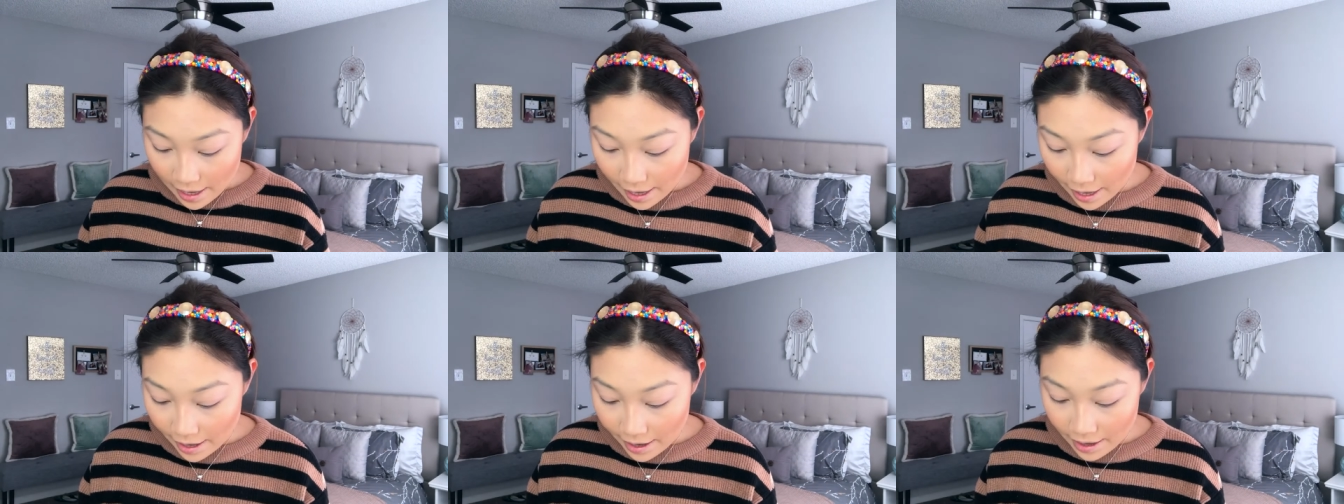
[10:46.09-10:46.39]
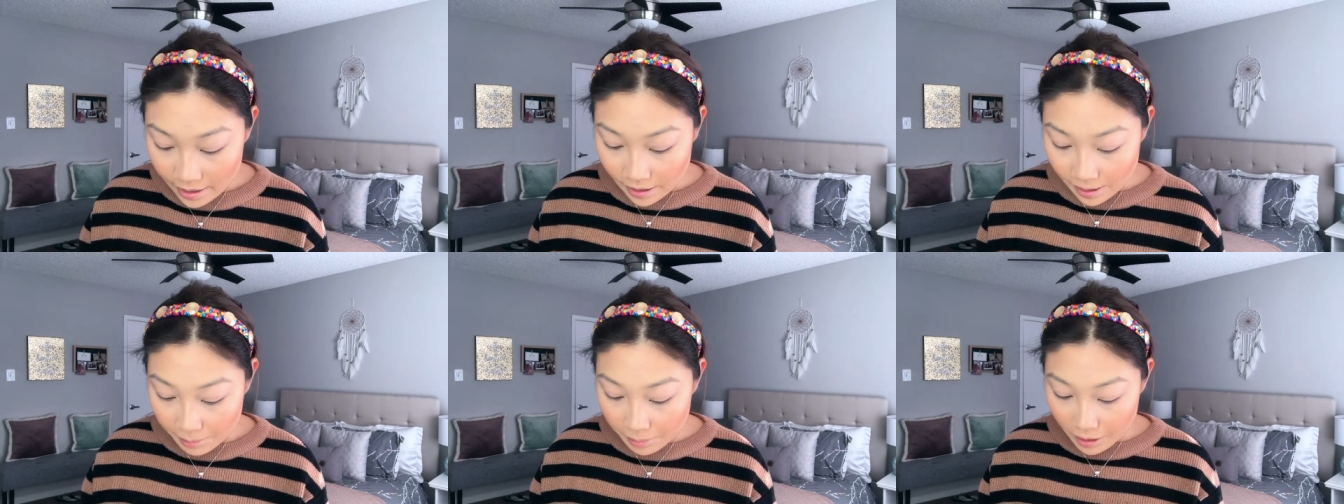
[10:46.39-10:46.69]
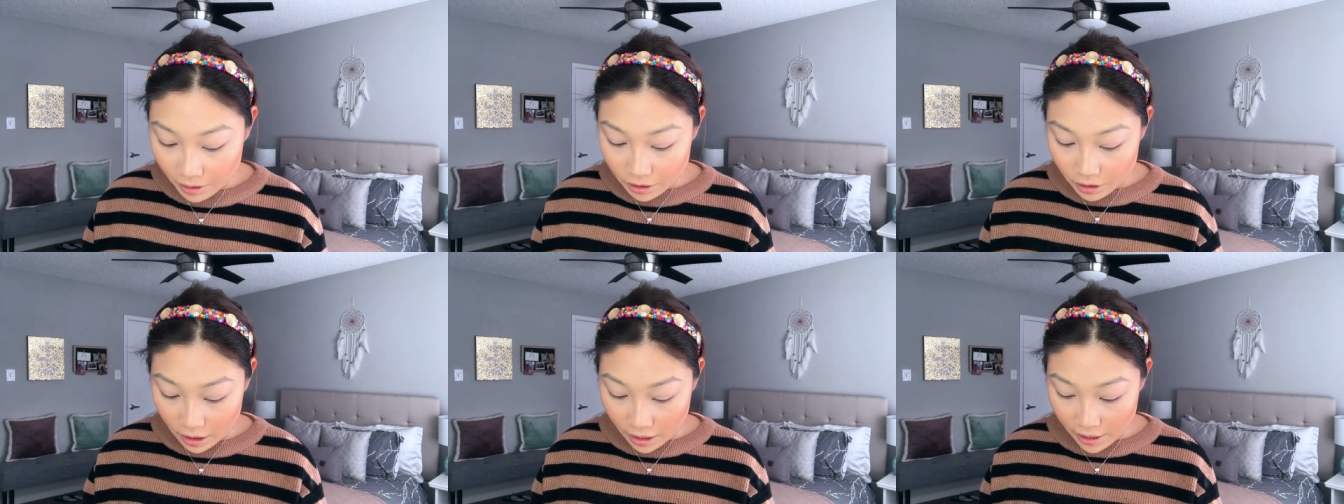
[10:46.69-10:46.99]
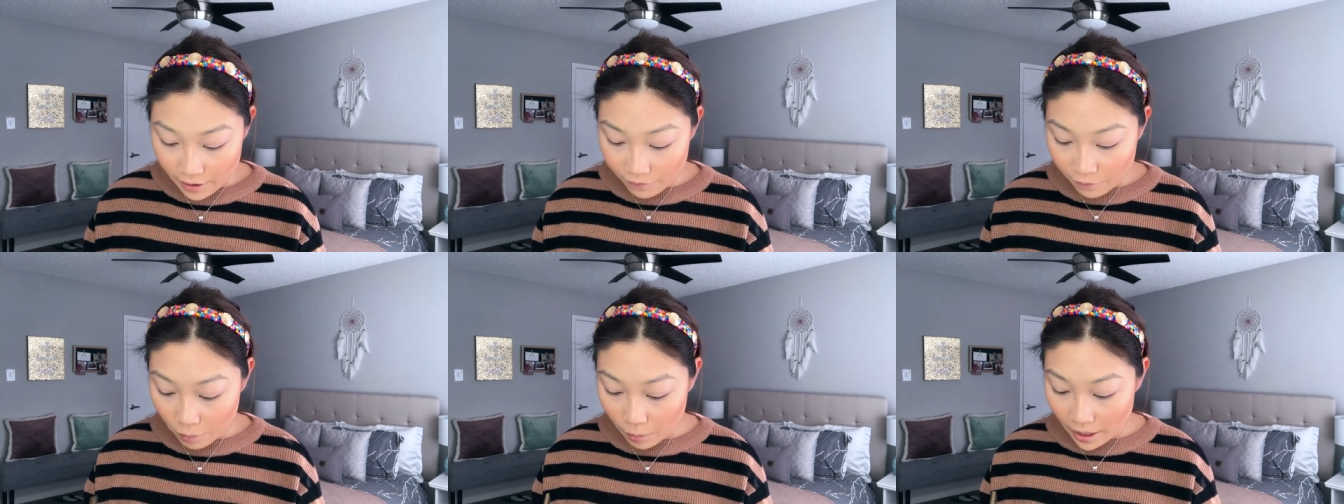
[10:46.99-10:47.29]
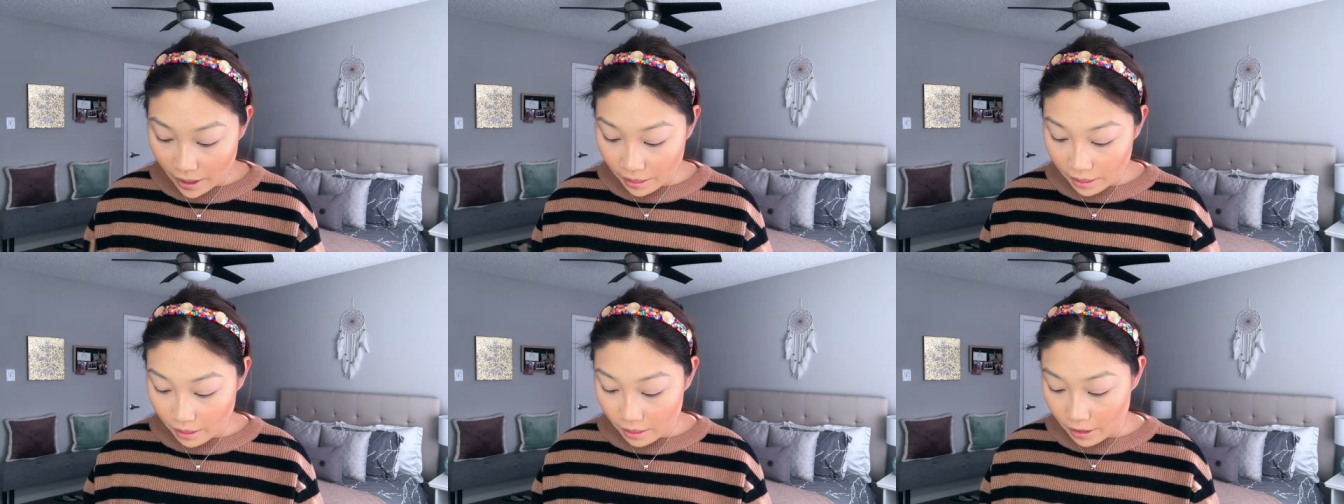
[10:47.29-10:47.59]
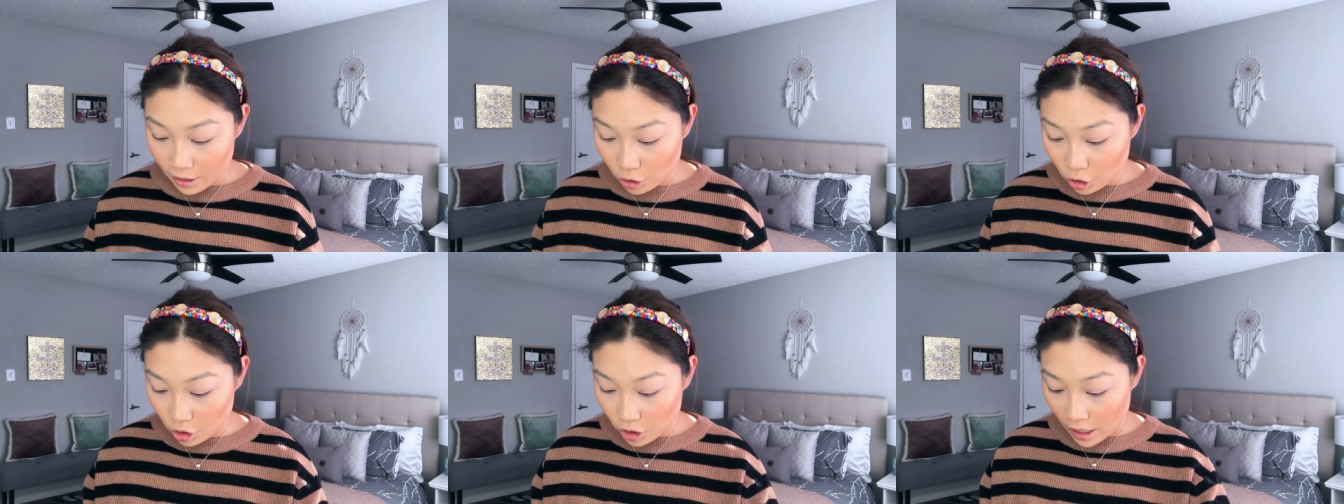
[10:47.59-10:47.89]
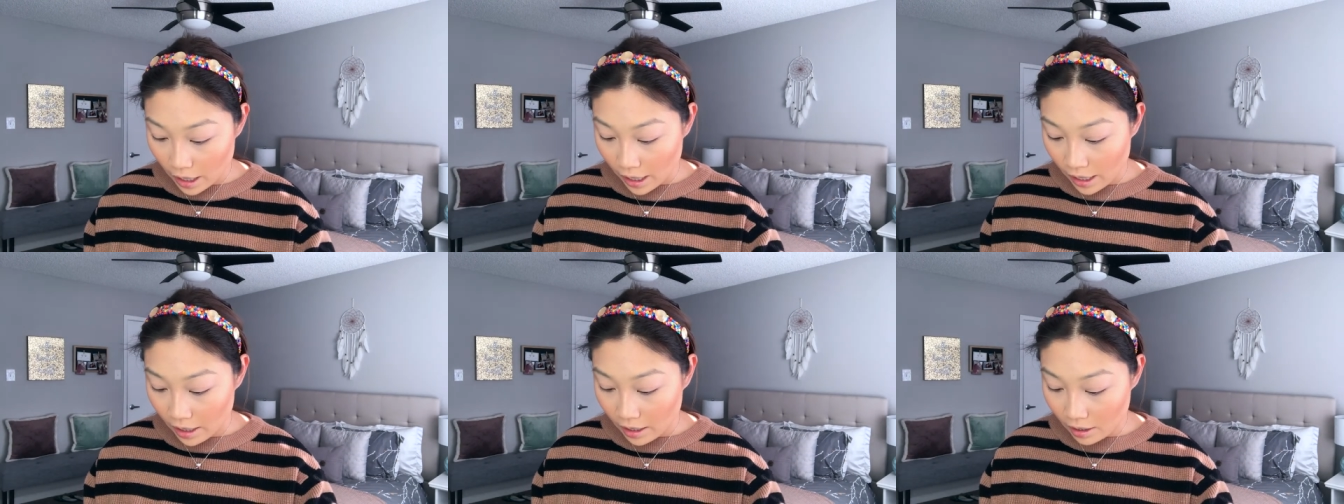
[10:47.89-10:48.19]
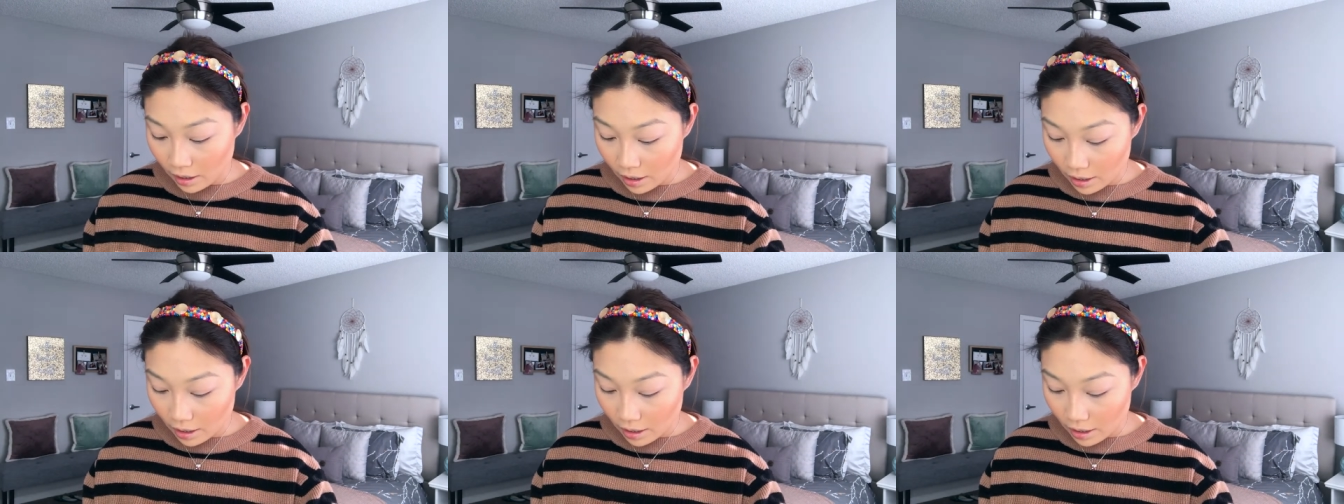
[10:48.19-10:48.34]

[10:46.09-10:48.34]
And I'm gonna start off with the shade,